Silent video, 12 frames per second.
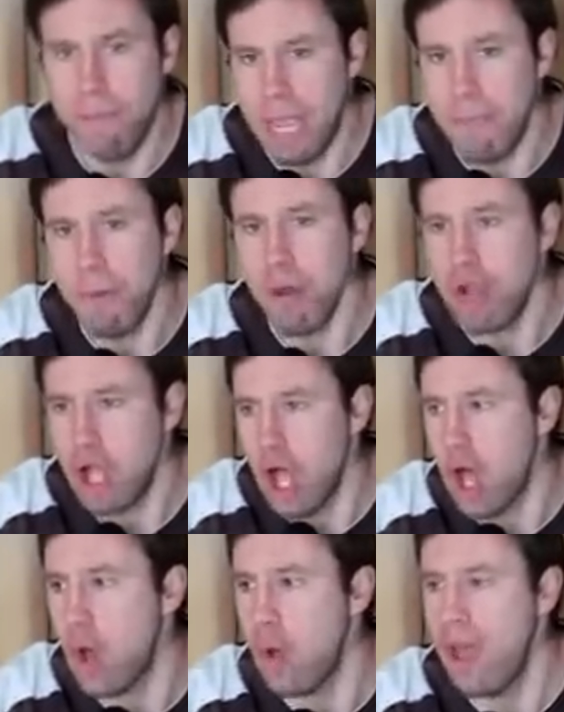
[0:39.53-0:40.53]
people
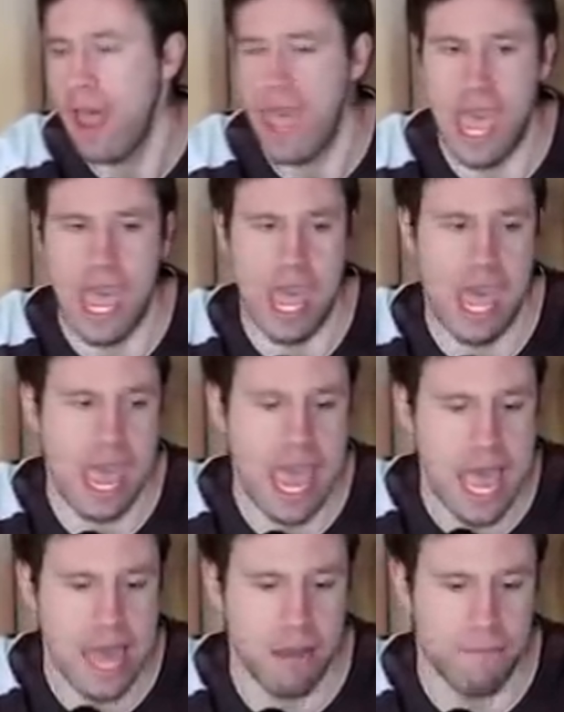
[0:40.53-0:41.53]
go
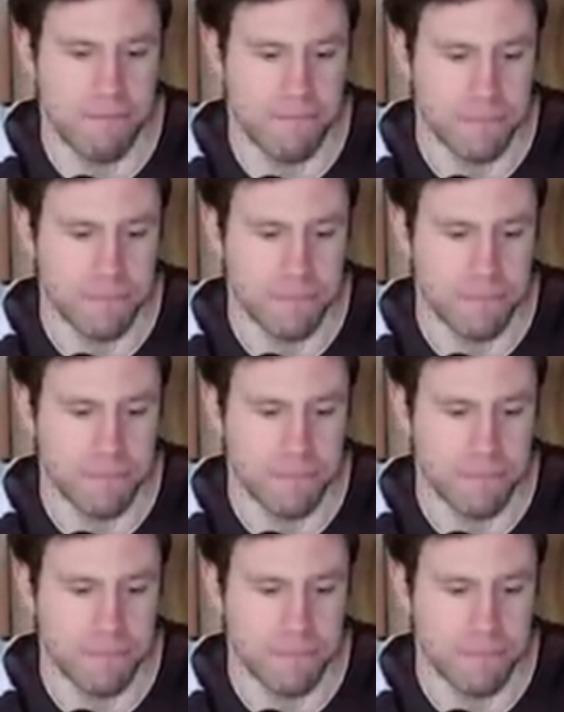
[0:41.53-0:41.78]
and